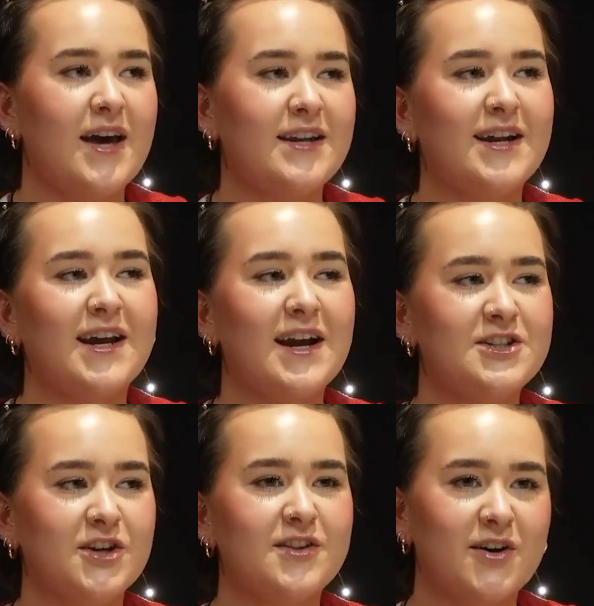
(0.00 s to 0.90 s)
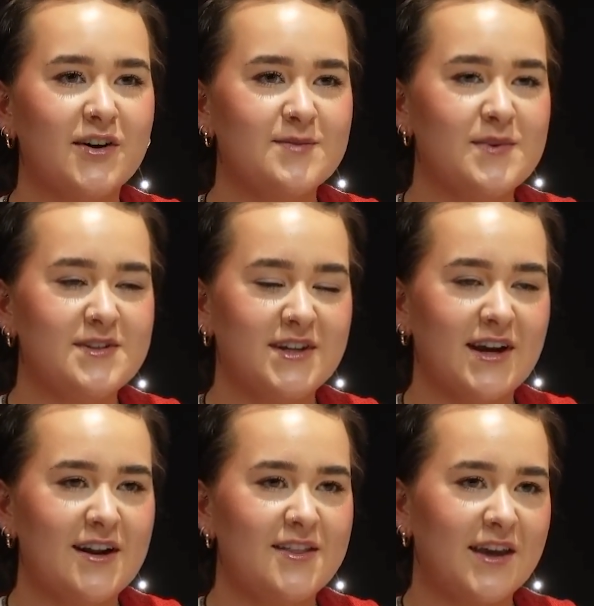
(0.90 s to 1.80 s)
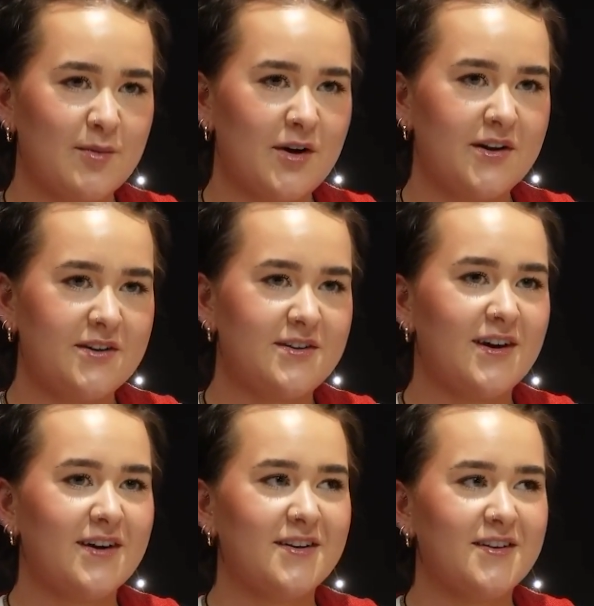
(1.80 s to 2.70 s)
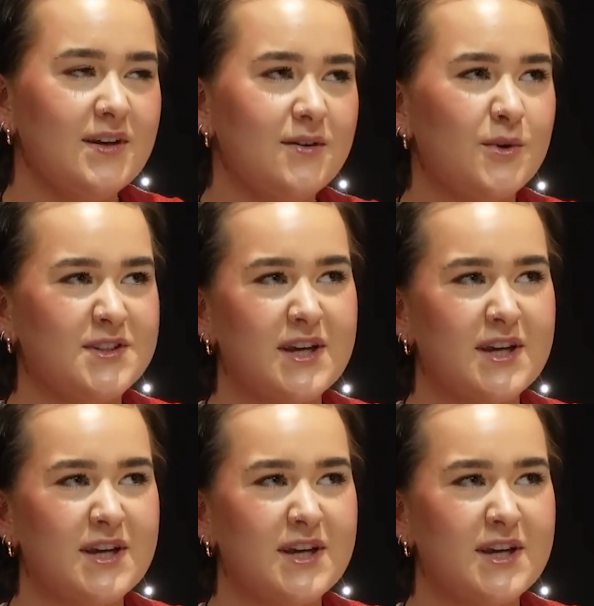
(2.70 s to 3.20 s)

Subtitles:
I kind of took that Christmas to kind of think about it. And once I'd